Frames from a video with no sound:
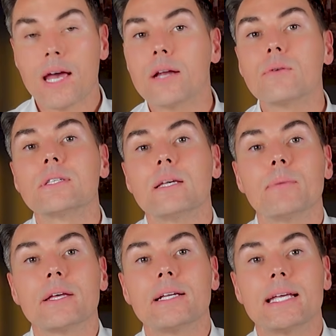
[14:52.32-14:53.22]
It'll
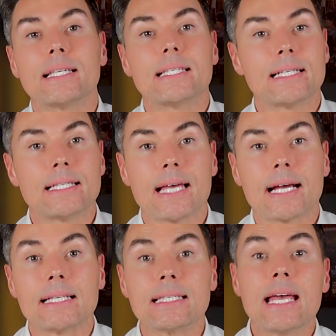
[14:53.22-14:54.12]
simply only take 60
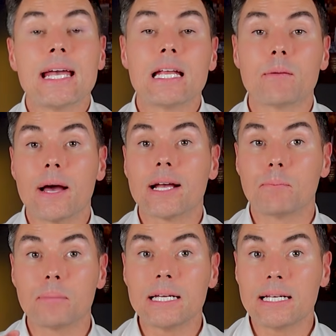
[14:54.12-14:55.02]
seconds and it might
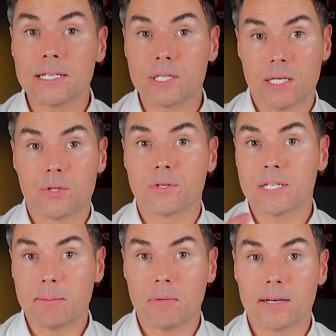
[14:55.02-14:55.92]
completely change your
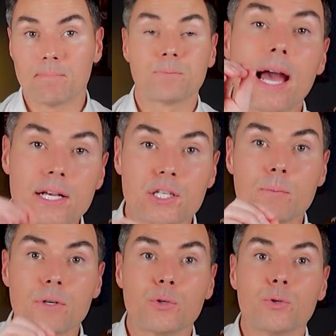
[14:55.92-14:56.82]
timeline. Action
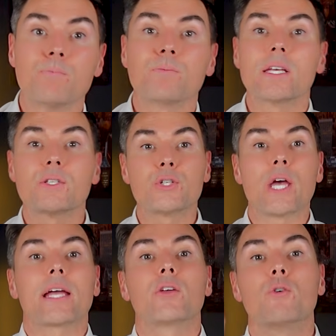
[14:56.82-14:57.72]
number 2 is to
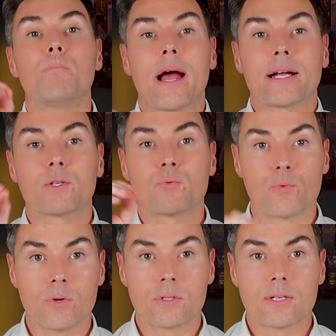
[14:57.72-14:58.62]
check your bank's
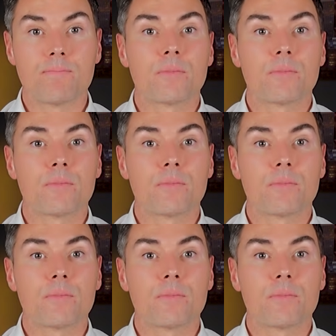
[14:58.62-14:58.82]
rules.